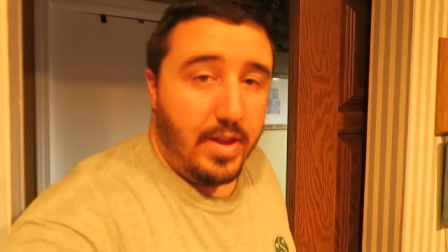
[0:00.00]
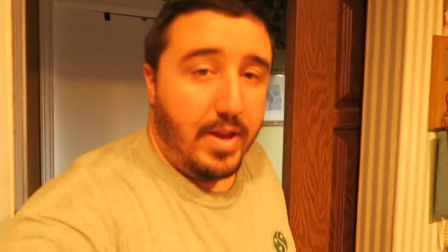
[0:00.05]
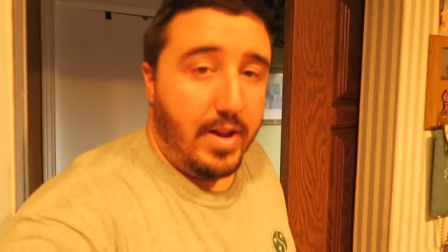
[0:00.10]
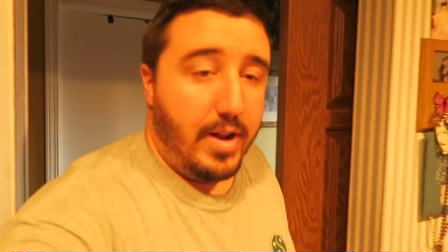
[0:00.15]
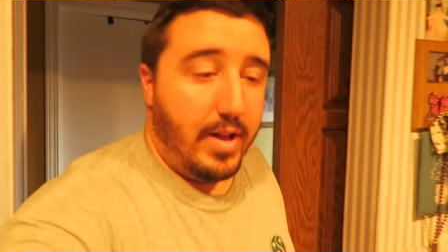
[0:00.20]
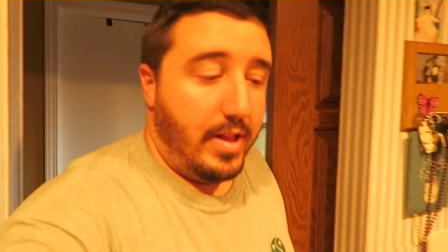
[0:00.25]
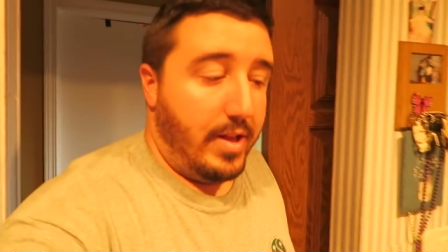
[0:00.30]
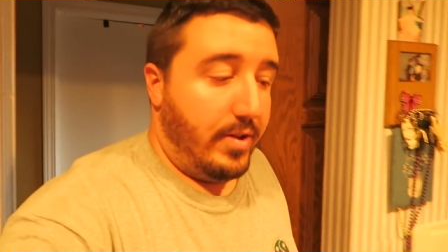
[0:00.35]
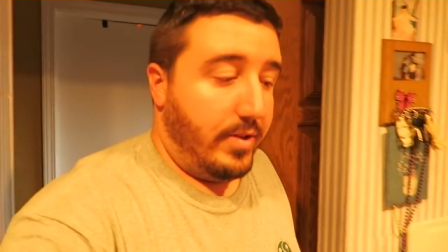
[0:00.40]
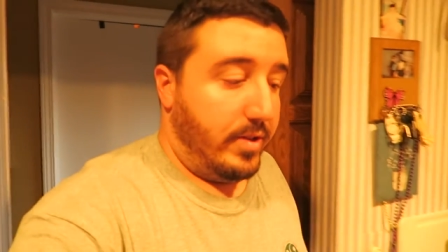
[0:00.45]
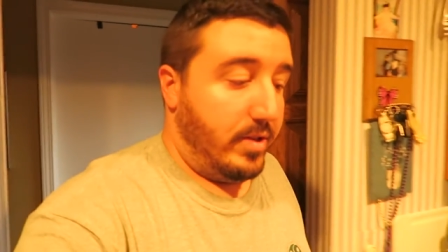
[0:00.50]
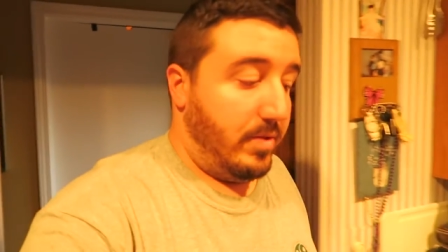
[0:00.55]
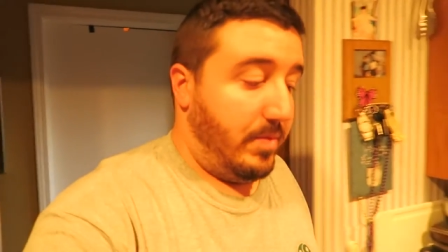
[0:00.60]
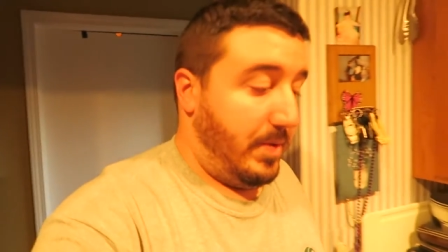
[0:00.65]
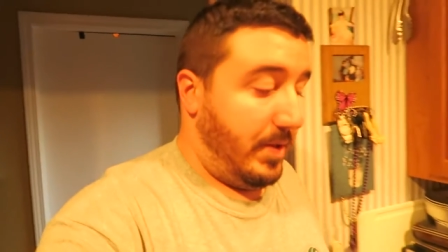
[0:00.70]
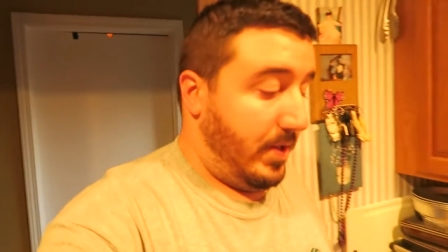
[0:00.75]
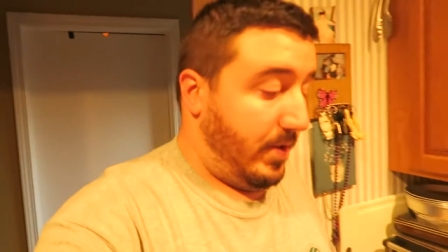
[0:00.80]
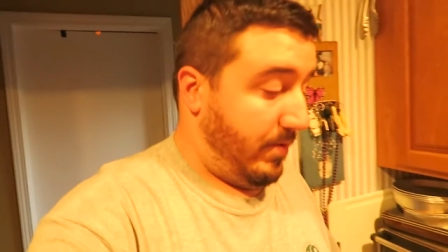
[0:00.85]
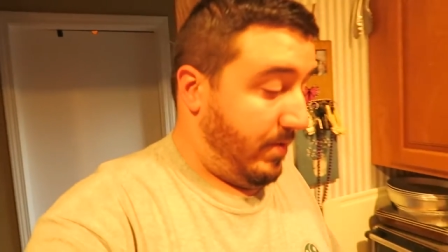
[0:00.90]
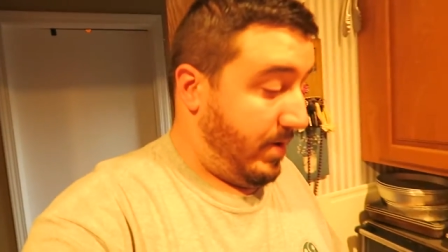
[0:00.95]
and I'll also
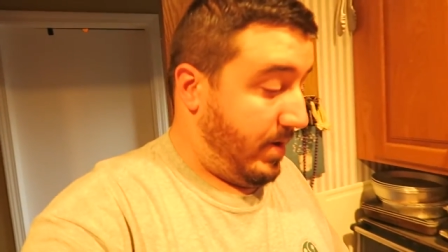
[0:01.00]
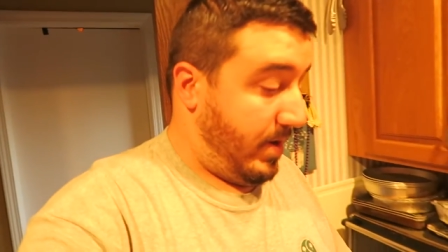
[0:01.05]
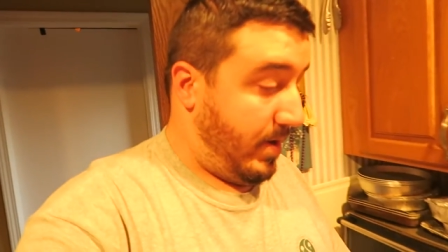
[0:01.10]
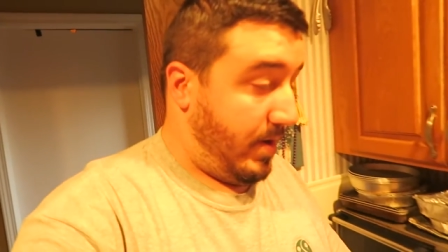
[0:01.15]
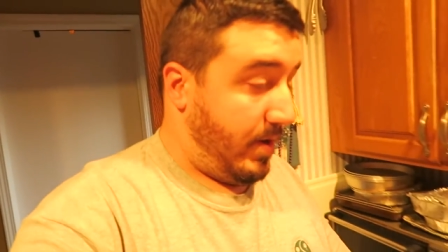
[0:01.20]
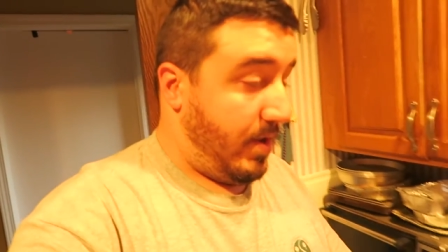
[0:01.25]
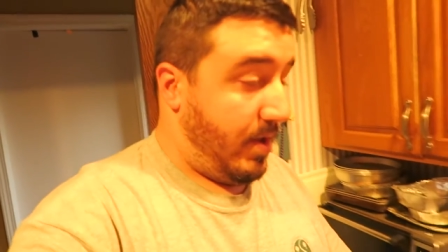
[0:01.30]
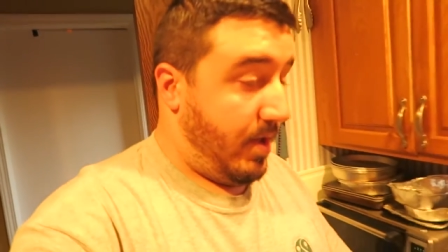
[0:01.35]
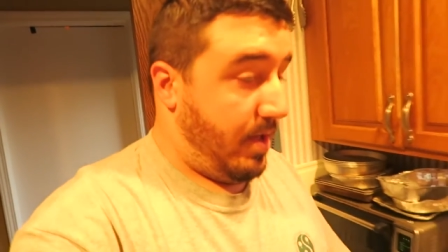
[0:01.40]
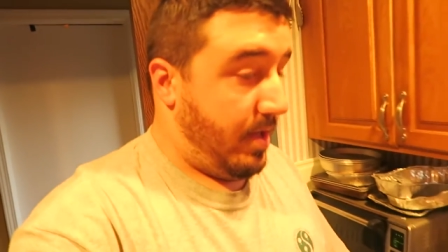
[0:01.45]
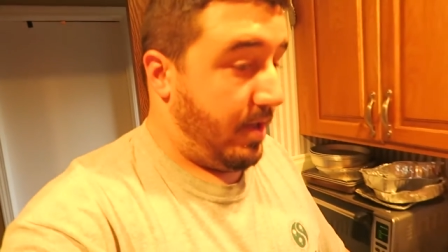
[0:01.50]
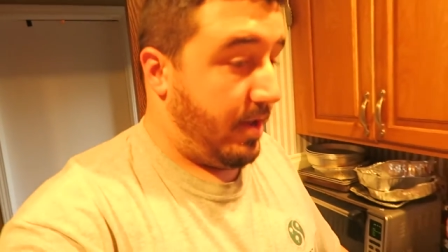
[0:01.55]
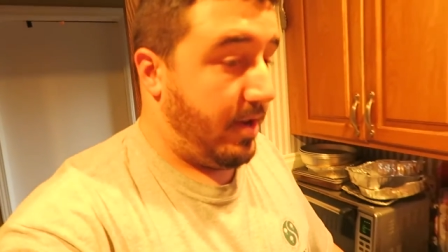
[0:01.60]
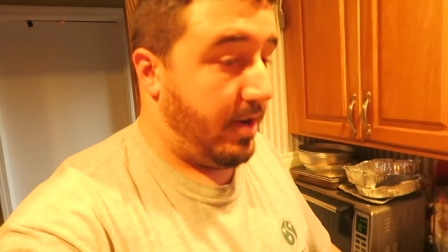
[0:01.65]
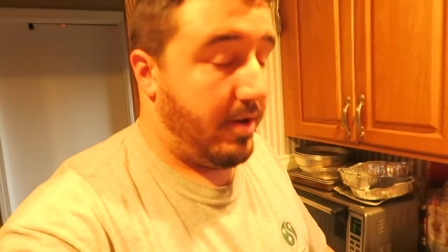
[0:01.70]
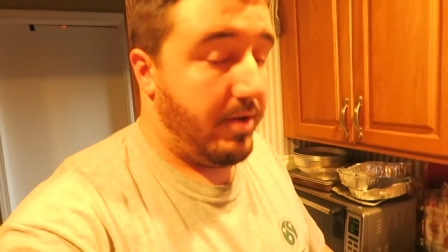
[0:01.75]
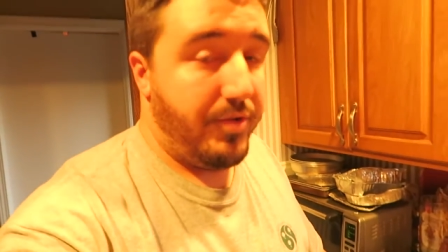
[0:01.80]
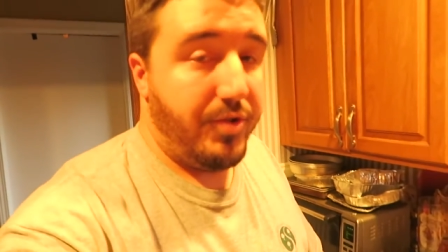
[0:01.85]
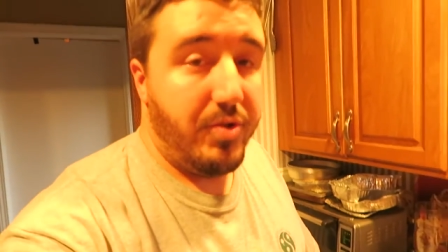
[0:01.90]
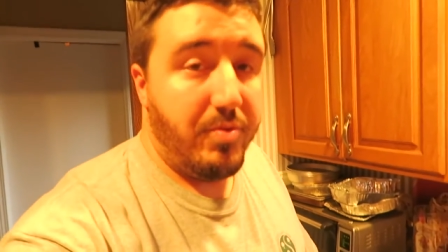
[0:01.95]
be doing, you
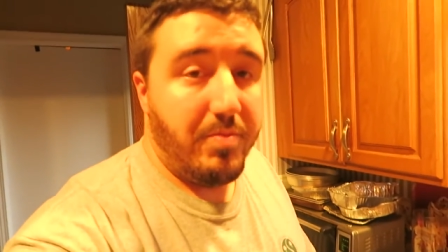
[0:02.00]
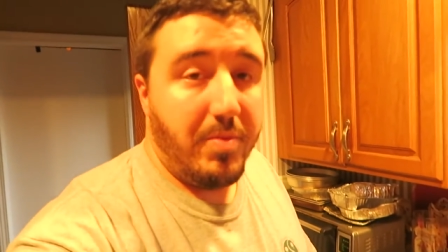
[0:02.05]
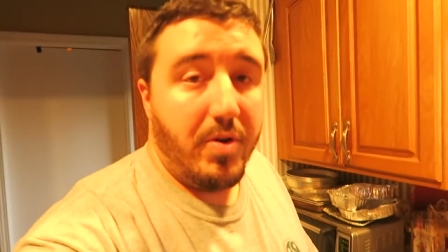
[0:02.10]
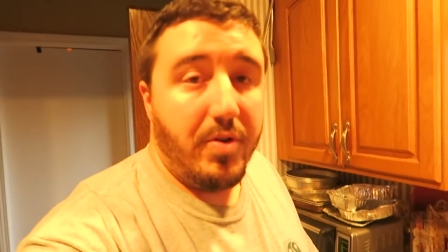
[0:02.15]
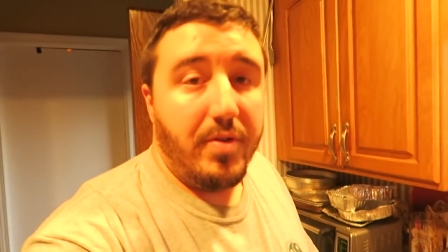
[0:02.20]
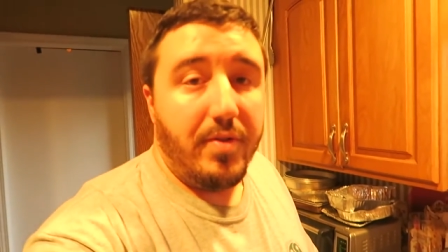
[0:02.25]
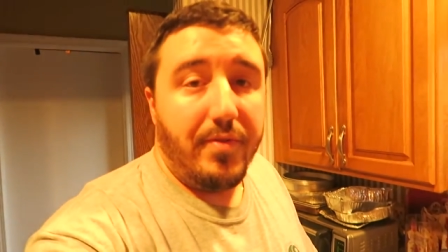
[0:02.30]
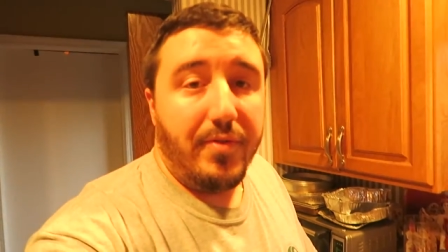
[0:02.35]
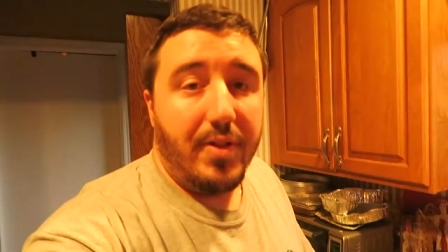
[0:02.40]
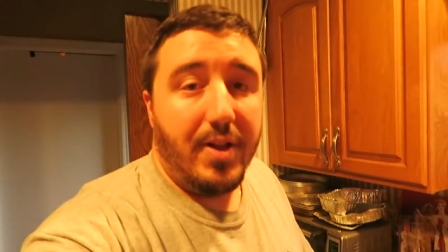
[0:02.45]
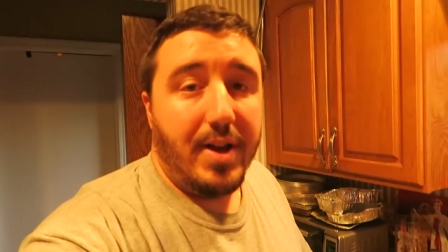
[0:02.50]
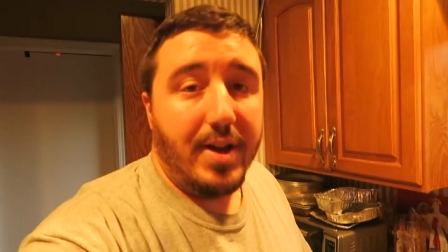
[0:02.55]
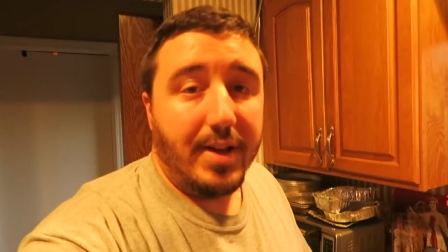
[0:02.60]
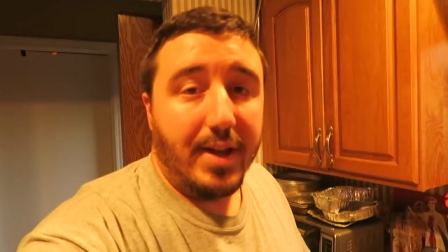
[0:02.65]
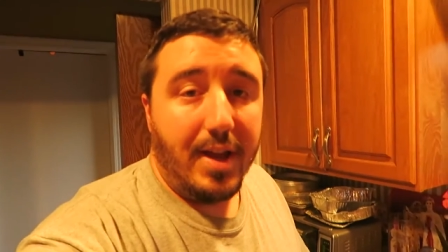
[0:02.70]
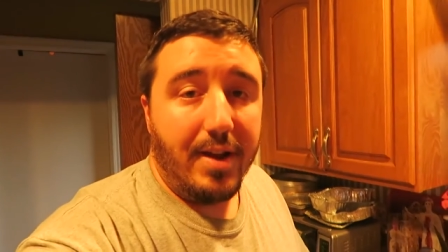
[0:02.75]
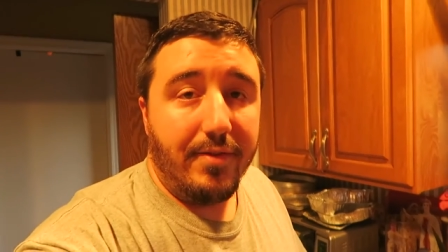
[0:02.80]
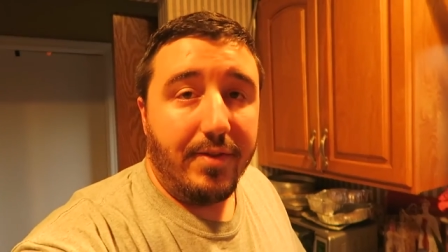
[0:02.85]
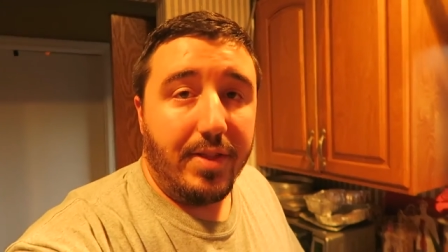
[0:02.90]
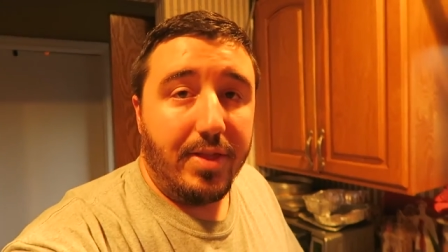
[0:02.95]
know, a new moto
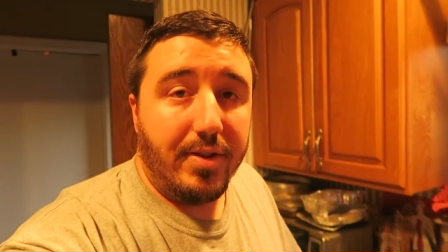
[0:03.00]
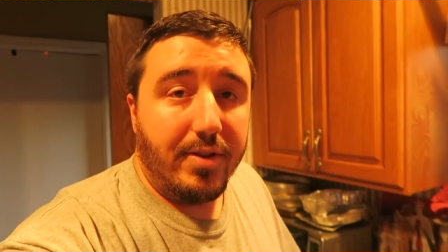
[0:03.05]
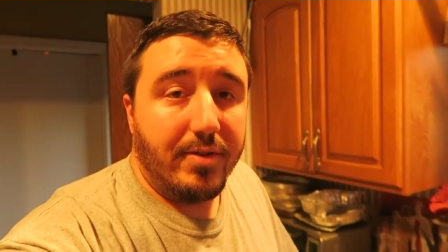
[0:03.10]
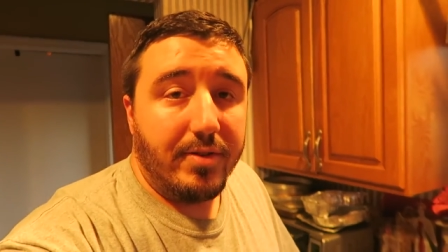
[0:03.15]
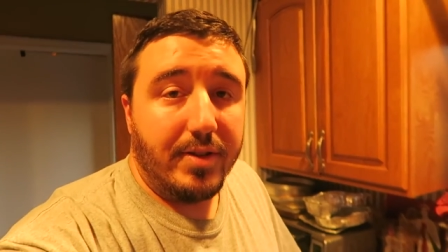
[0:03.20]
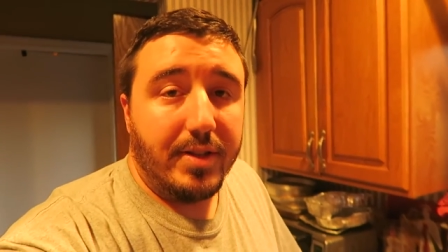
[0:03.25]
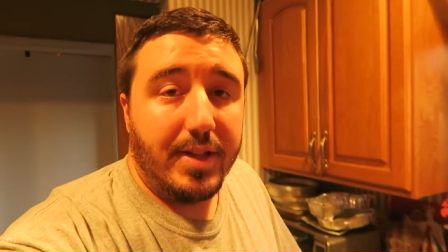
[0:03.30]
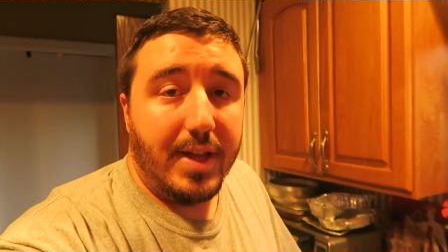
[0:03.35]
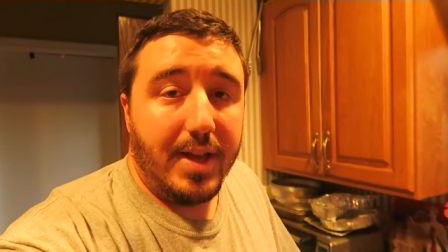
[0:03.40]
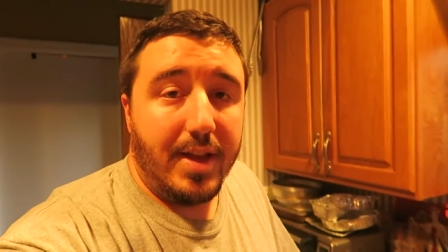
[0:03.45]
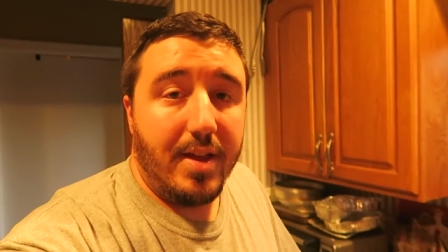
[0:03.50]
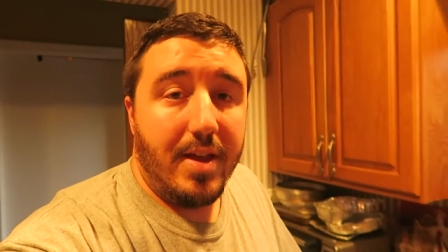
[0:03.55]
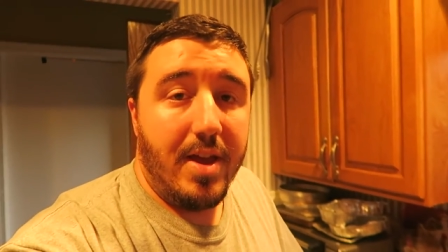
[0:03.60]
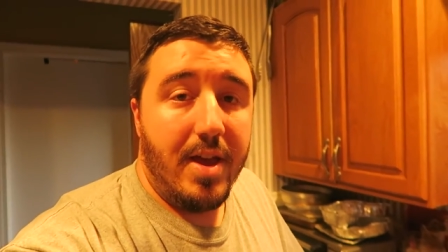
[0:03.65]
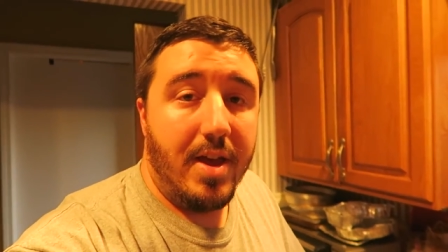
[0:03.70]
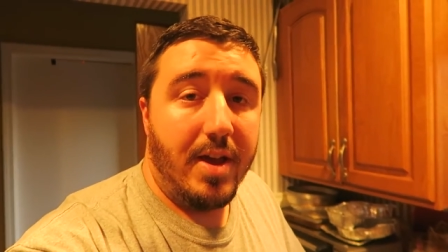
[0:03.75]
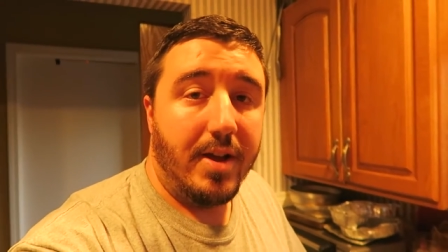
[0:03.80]
vlog every Thursday.